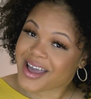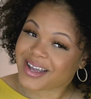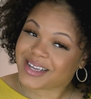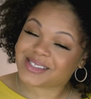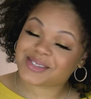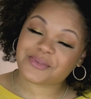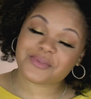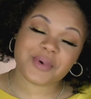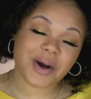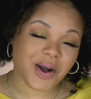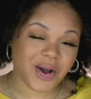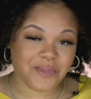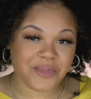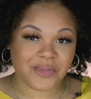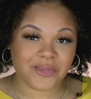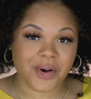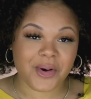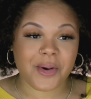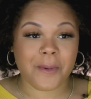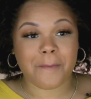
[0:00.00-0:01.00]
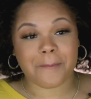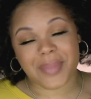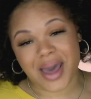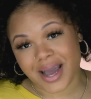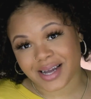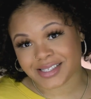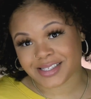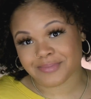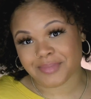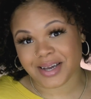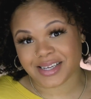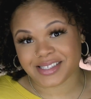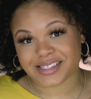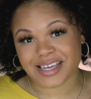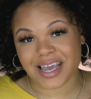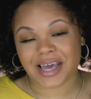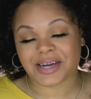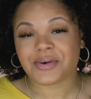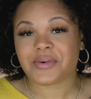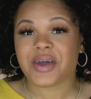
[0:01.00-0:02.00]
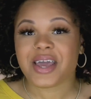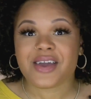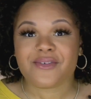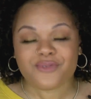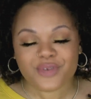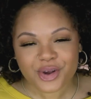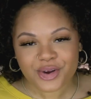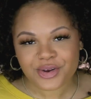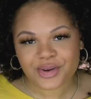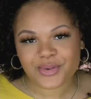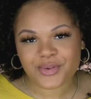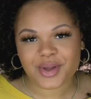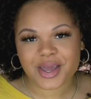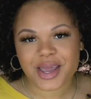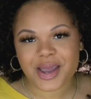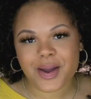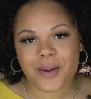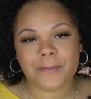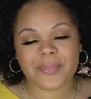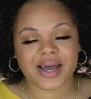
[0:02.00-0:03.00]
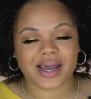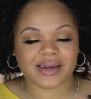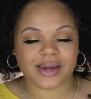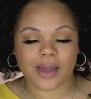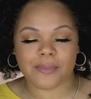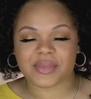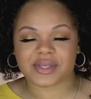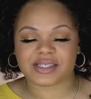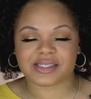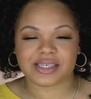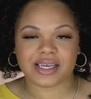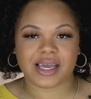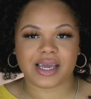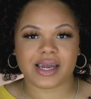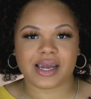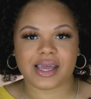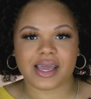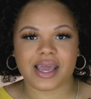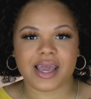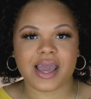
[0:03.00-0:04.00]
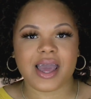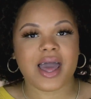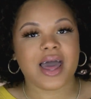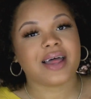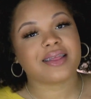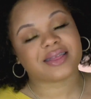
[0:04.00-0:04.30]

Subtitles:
guys, welcome and welcome back to my channel. If you're new here, my name is Tandy.